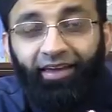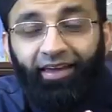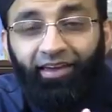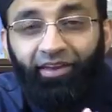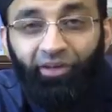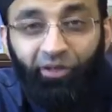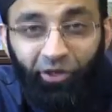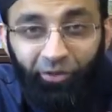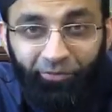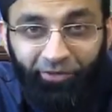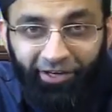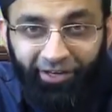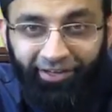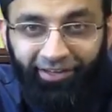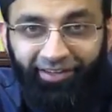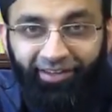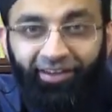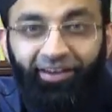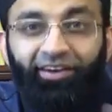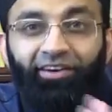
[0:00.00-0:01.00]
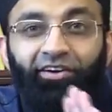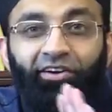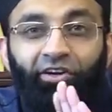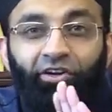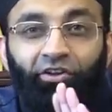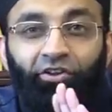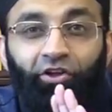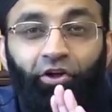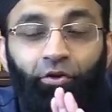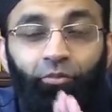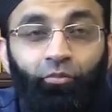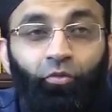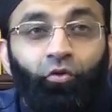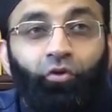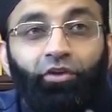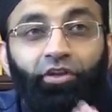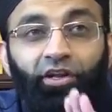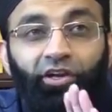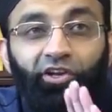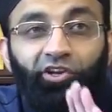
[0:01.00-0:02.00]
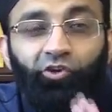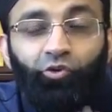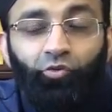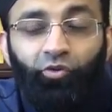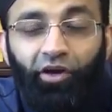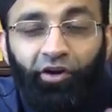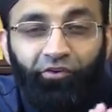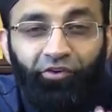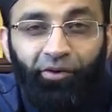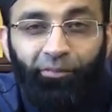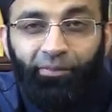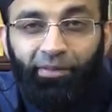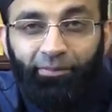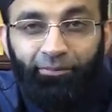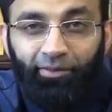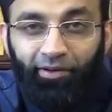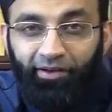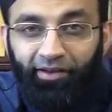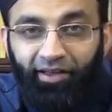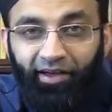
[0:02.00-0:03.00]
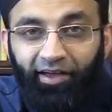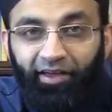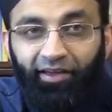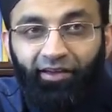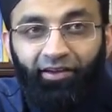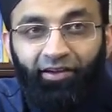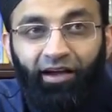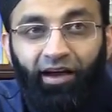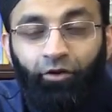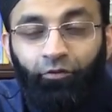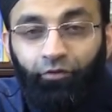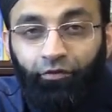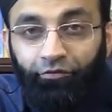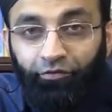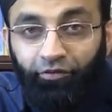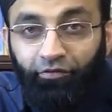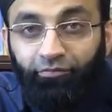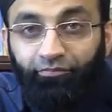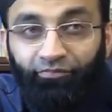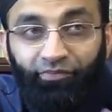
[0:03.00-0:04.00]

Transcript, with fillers: in America there are more than two hundred people die out of